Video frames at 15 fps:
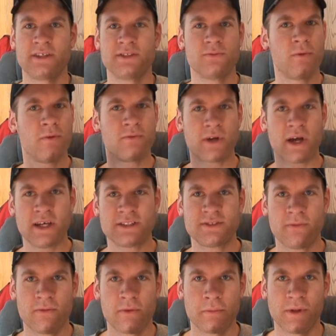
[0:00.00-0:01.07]
Because if you guys
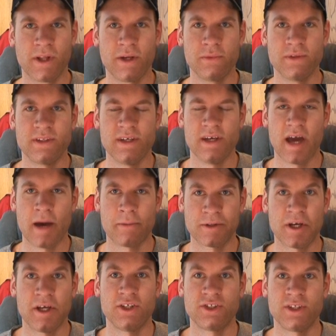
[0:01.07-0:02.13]
have ever played with the
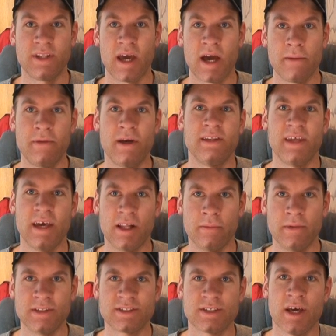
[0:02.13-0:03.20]
application on the iPad, the
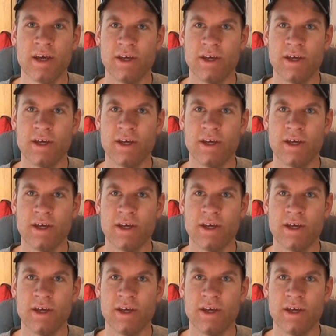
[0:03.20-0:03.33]
Elements,